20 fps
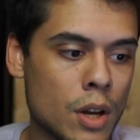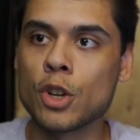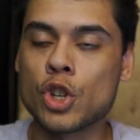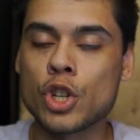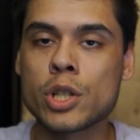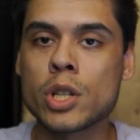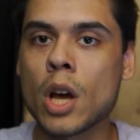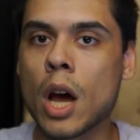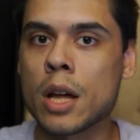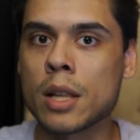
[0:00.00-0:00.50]

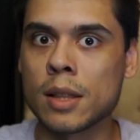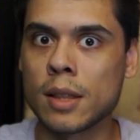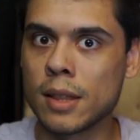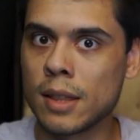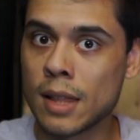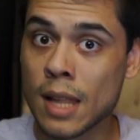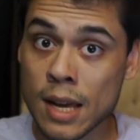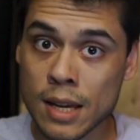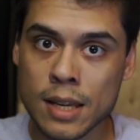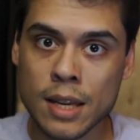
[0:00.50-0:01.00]
just got
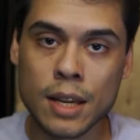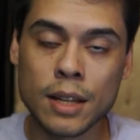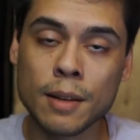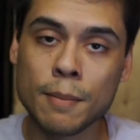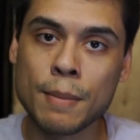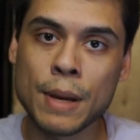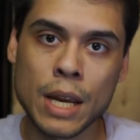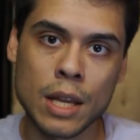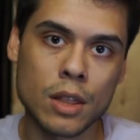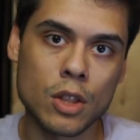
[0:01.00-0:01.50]
lucky to
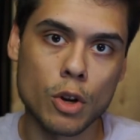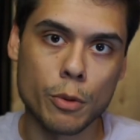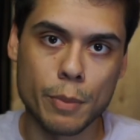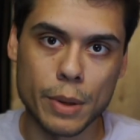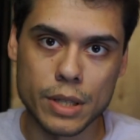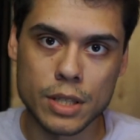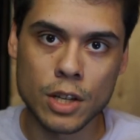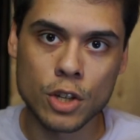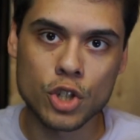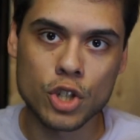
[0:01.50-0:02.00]
be in their
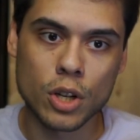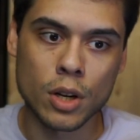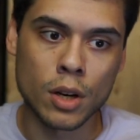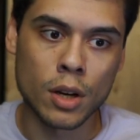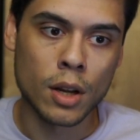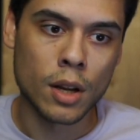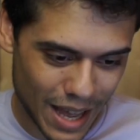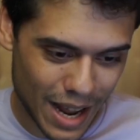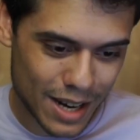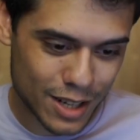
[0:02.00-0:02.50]
position,
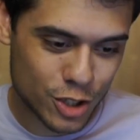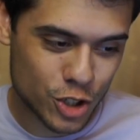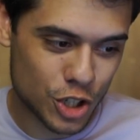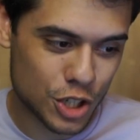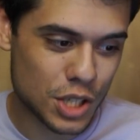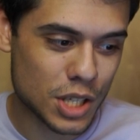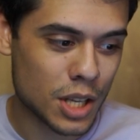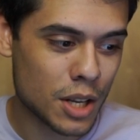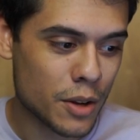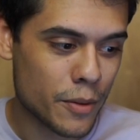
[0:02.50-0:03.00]
that is
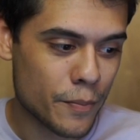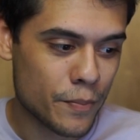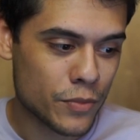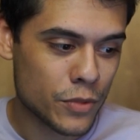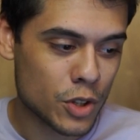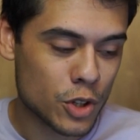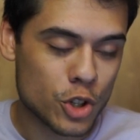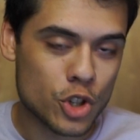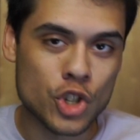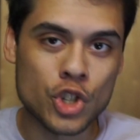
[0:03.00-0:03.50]
just
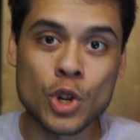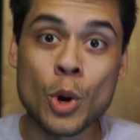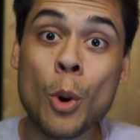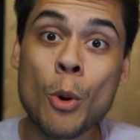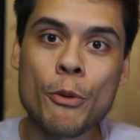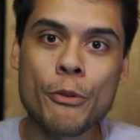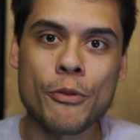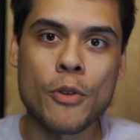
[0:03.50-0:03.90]
so